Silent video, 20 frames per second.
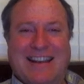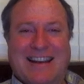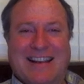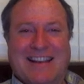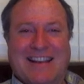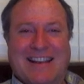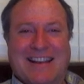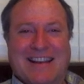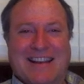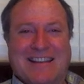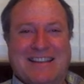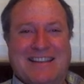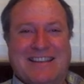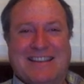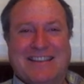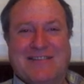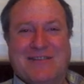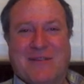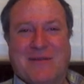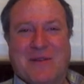telling
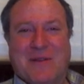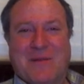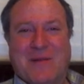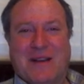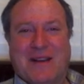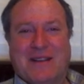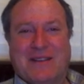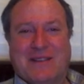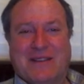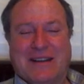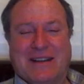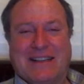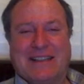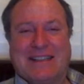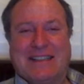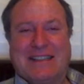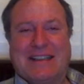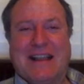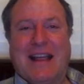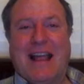us from the
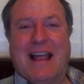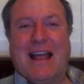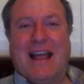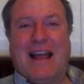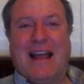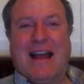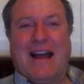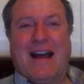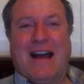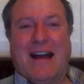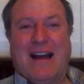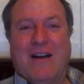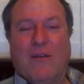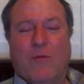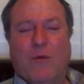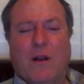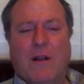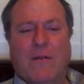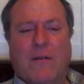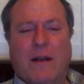Matrix uh,
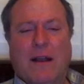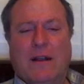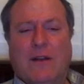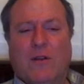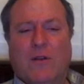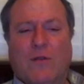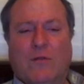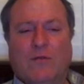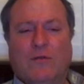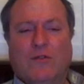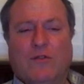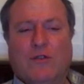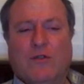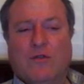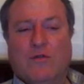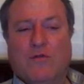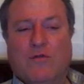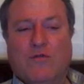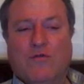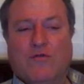what if I told
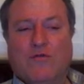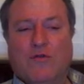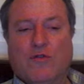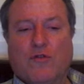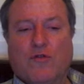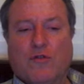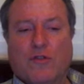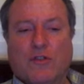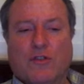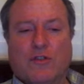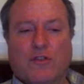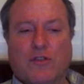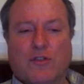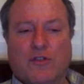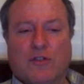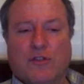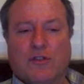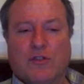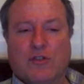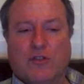you your,
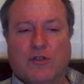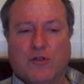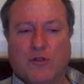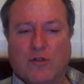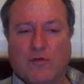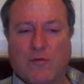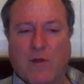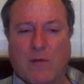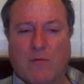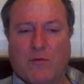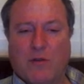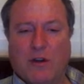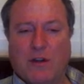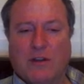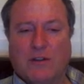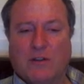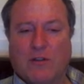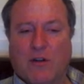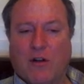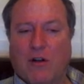your
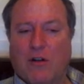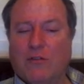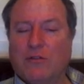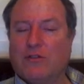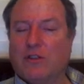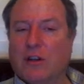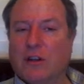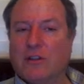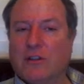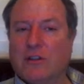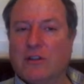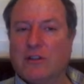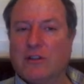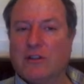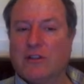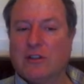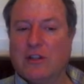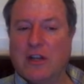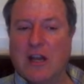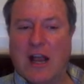memories are all just
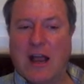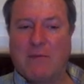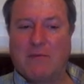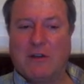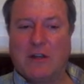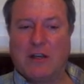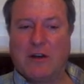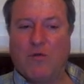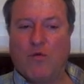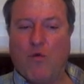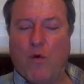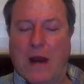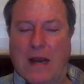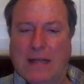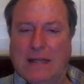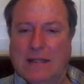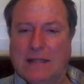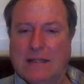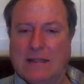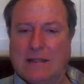synaptic
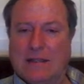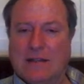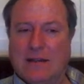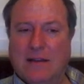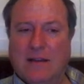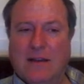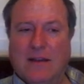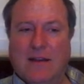weights?